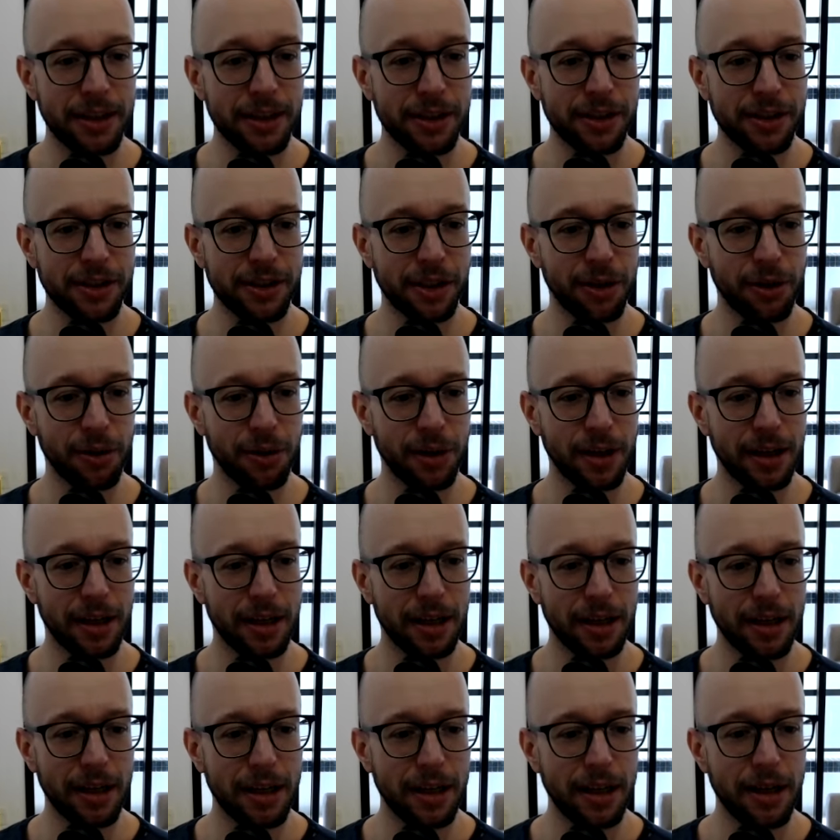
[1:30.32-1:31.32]
So,
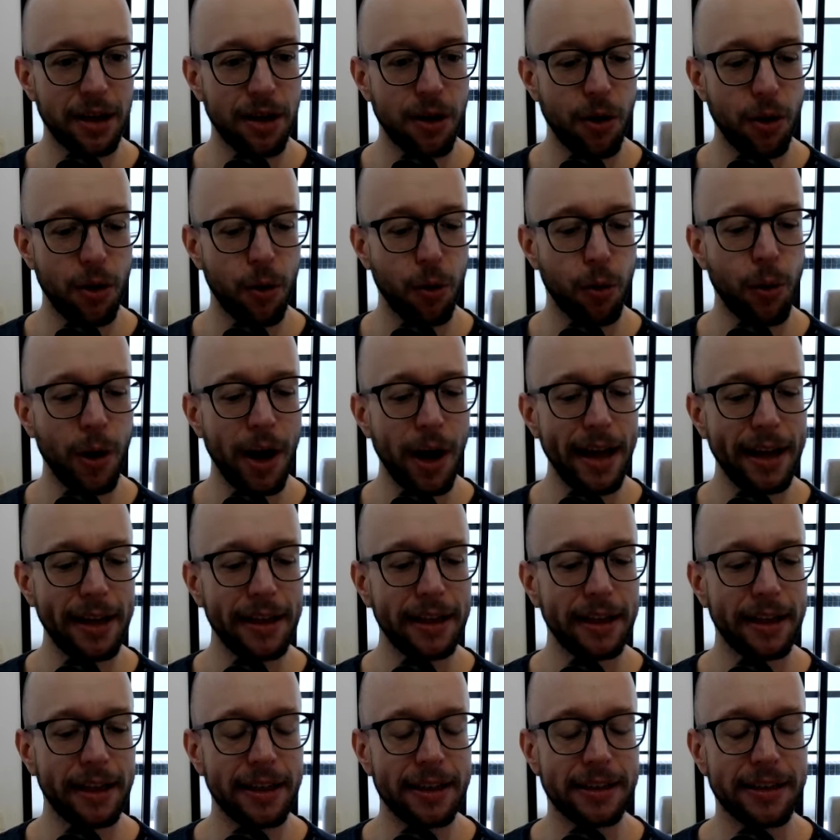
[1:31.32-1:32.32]

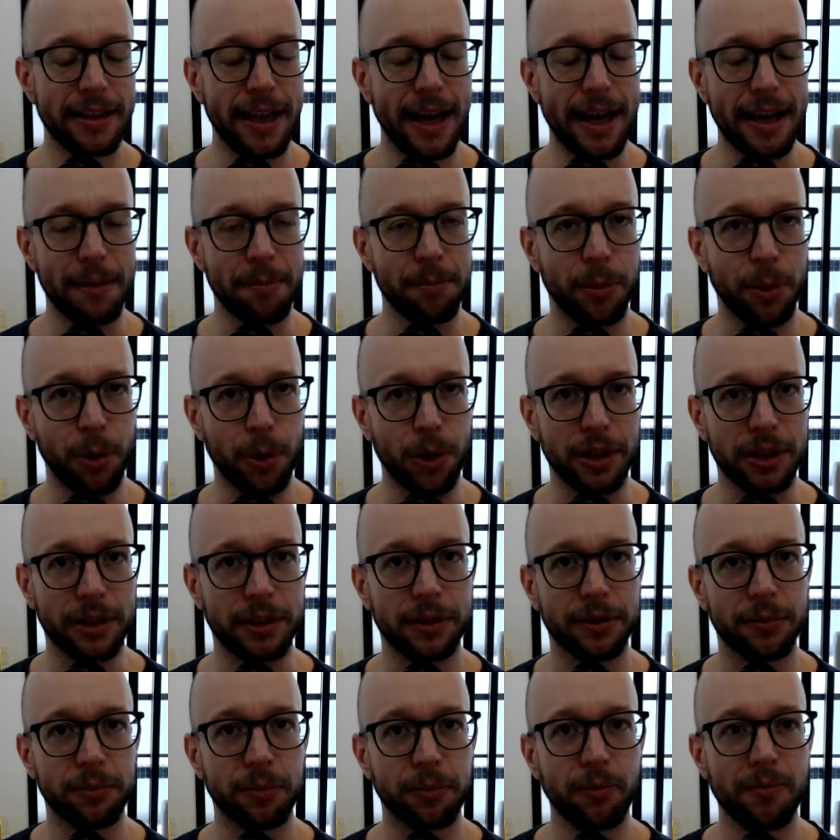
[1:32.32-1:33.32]
why is that
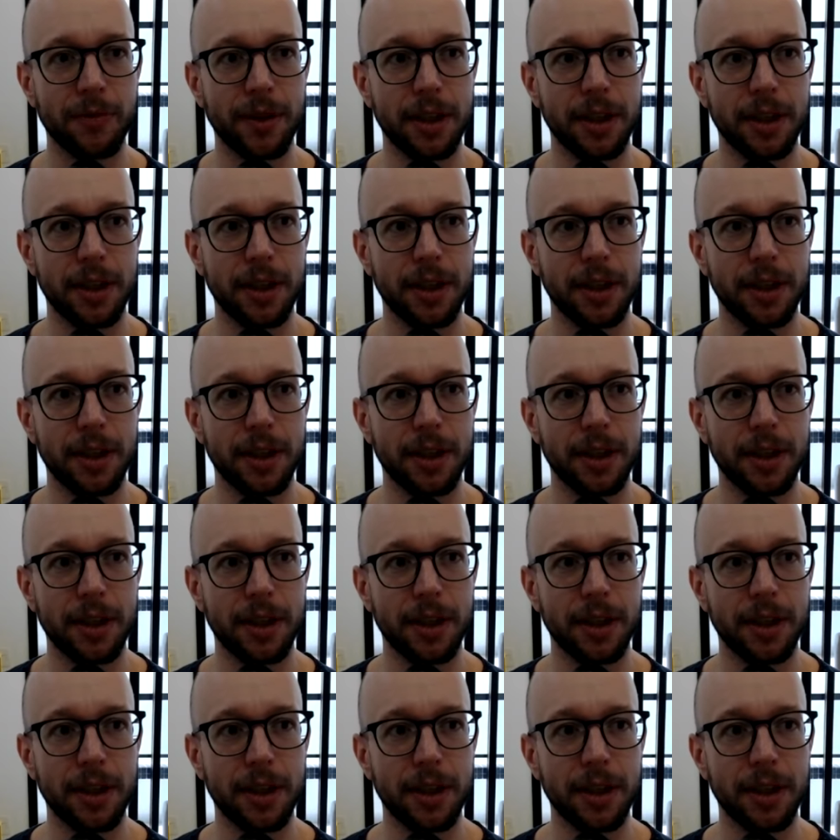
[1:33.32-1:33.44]
important?